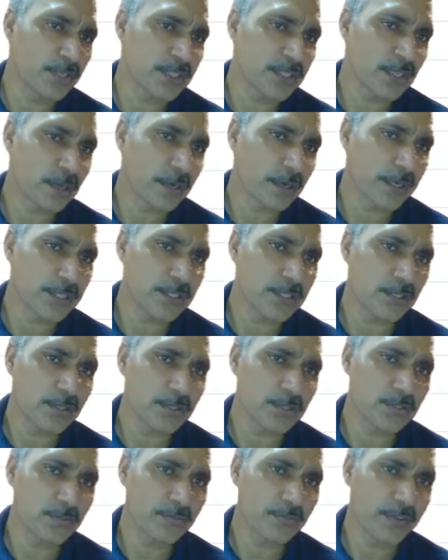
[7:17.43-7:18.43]
is already
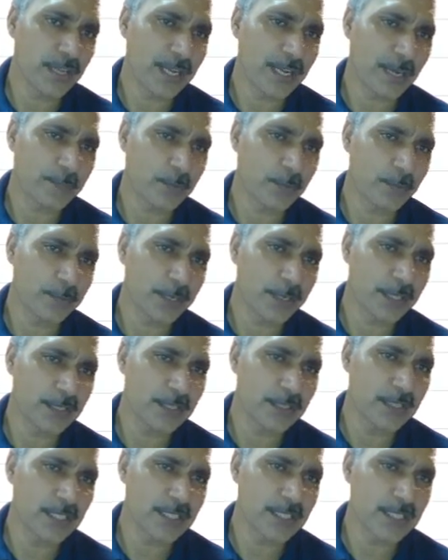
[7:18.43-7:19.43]
0, so we have to make
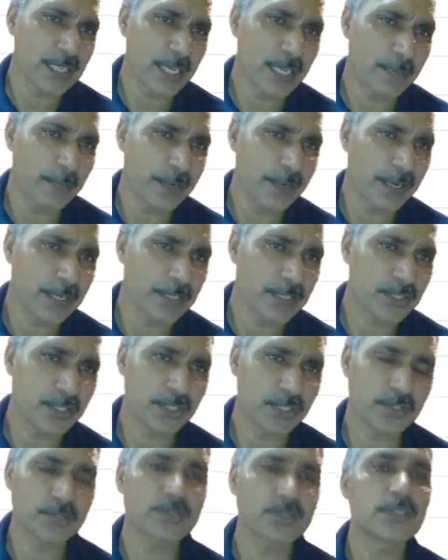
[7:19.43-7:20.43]
this element as
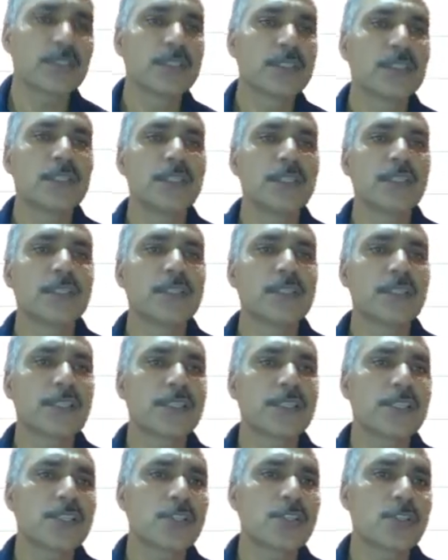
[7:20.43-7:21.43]
0.
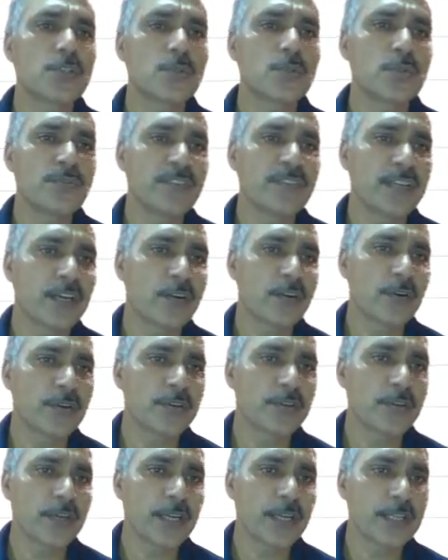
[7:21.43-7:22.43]
This is 2, we are
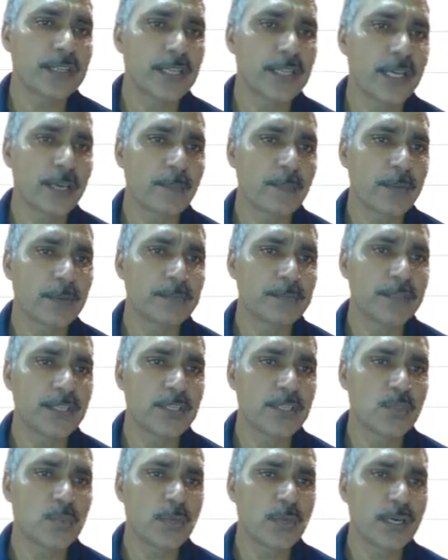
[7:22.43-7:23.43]
going to take the help of
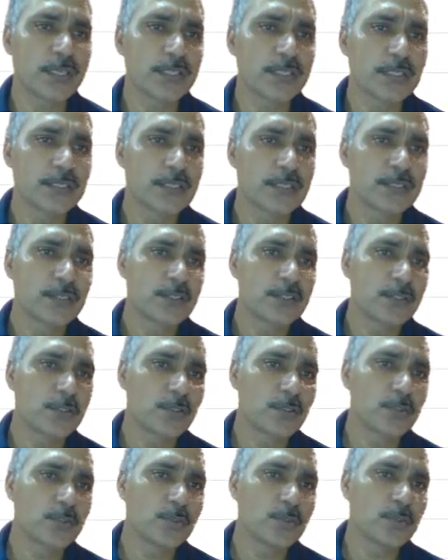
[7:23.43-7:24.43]
this one.
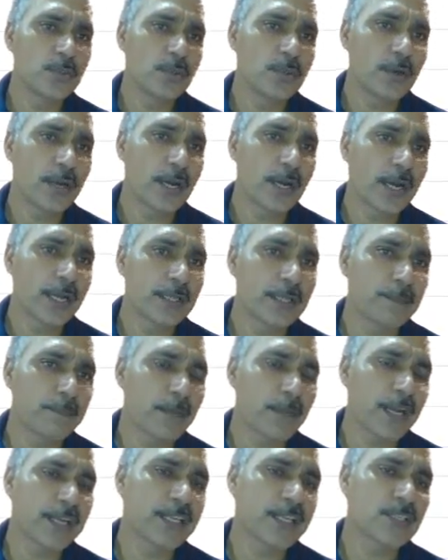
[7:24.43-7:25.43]
2 and
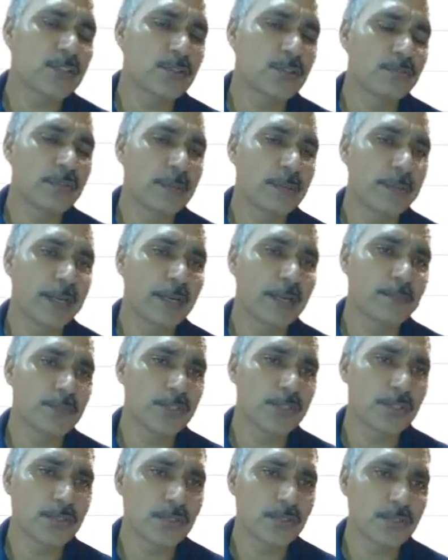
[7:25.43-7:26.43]
minus 2 will become
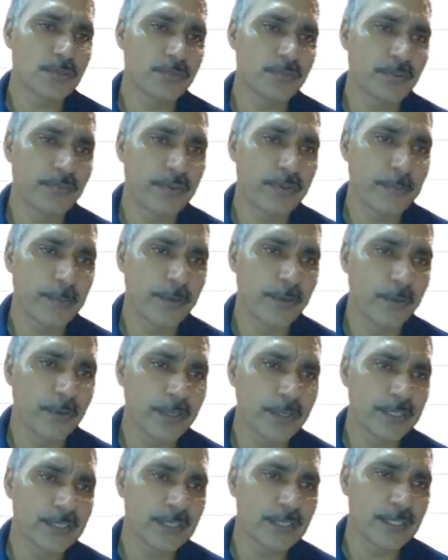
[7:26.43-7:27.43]
0, so we will be
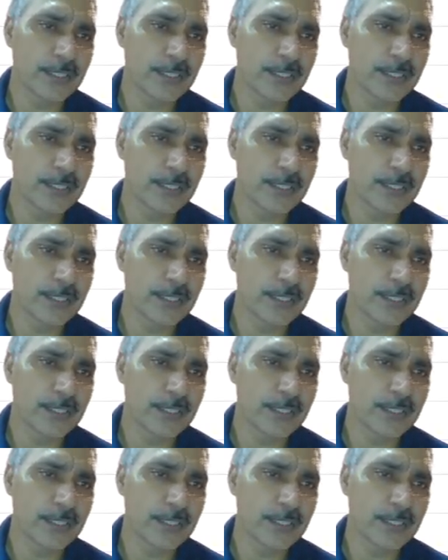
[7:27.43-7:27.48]
doing